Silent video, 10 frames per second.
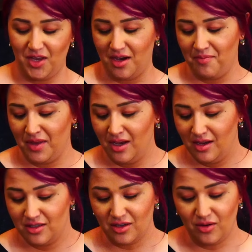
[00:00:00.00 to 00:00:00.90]
Yeah.
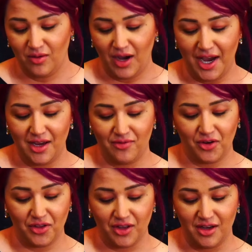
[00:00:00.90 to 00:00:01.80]
So
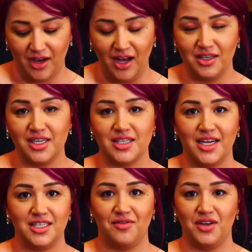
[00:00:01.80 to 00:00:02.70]
for the holidays, I
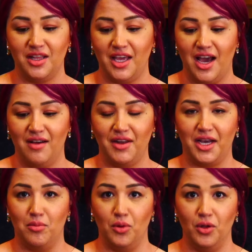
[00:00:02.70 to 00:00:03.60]
definitely have
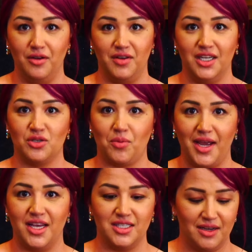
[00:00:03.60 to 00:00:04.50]
like a bowl of nuts where my
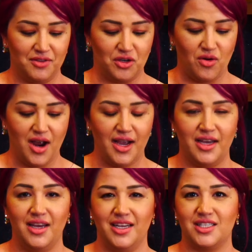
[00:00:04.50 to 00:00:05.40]
kids have to
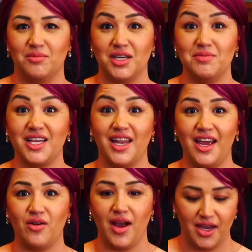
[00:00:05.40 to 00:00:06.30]
crack, and sometimes they
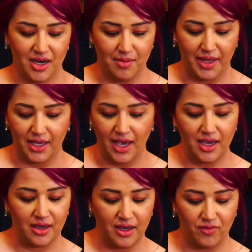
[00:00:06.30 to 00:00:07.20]
like cracking. I'm like,
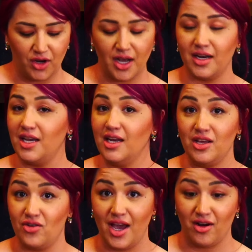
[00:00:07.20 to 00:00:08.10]
hey, if you're not gonna eat
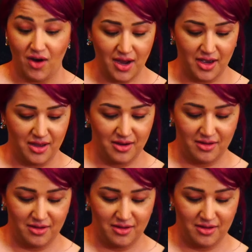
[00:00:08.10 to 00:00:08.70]
it, you can't crack it.